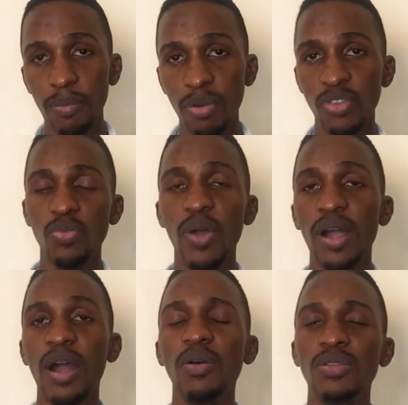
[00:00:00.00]

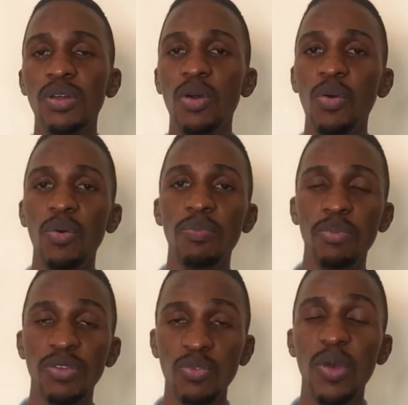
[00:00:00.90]
post-workout
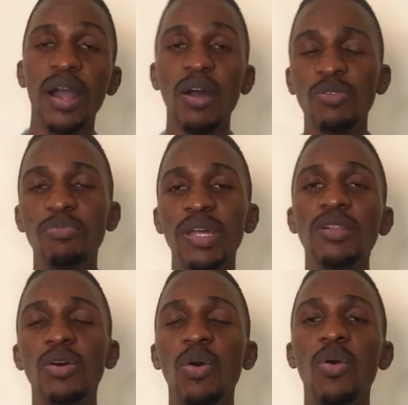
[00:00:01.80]

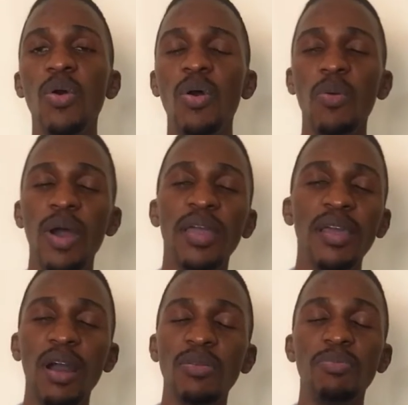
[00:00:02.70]
meal, or
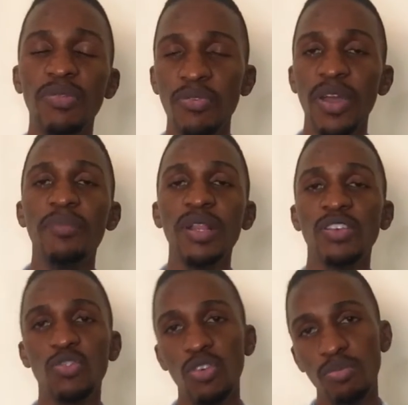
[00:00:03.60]
working out before a meal
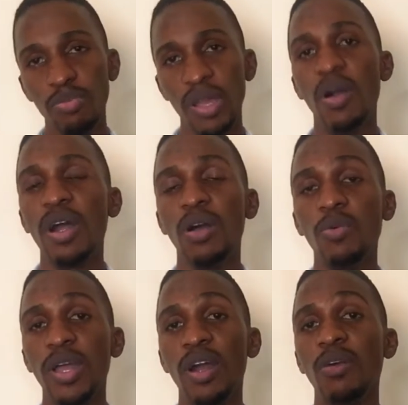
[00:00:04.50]
is called
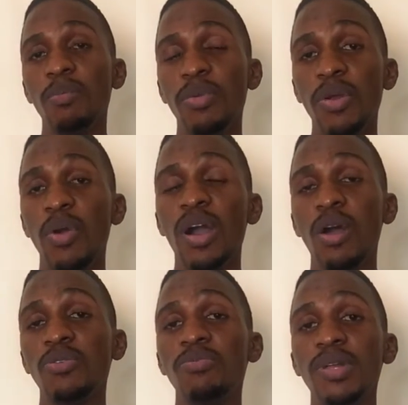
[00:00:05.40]

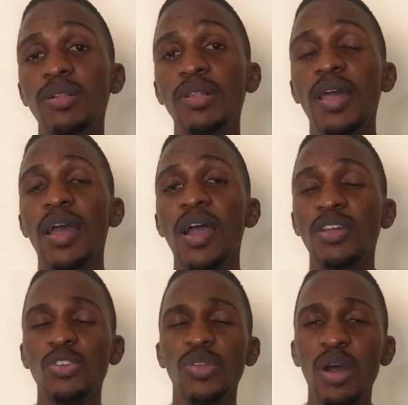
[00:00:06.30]
pre-workout meal.
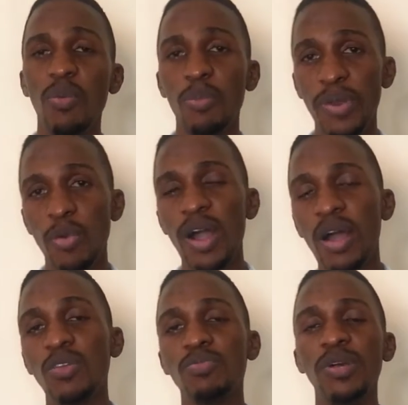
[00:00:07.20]
So now,
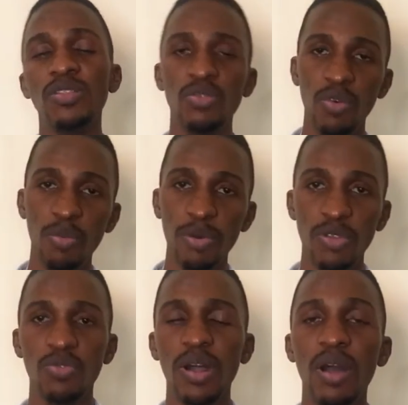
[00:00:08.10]
pre-workout meals or
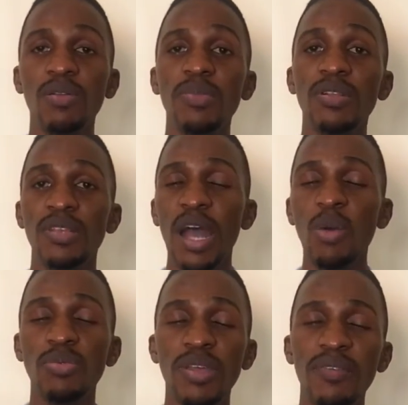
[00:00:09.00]
post-workout meals,
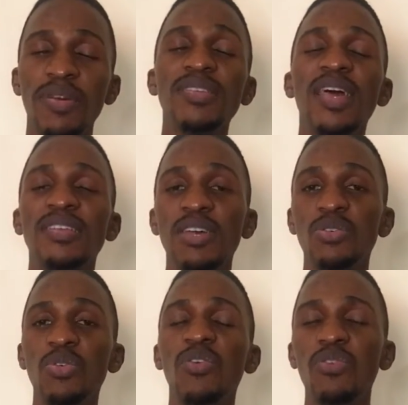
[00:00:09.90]
I would emphasize
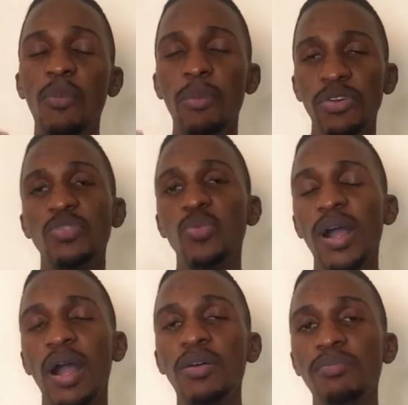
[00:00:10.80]
that you go for
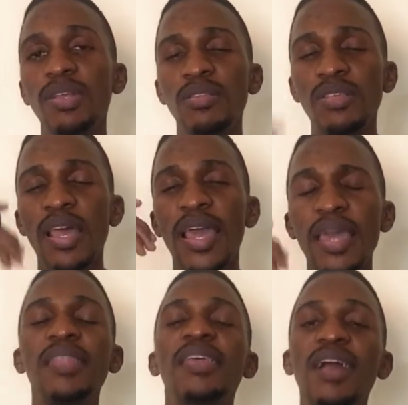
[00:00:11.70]
post-workout meals,
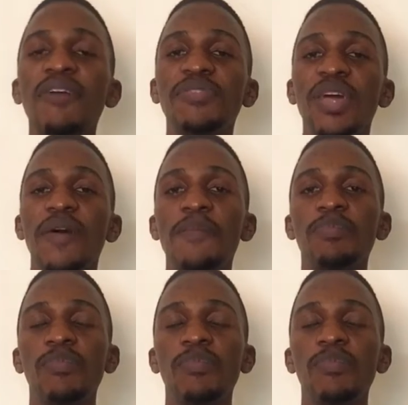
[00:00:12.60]
eating after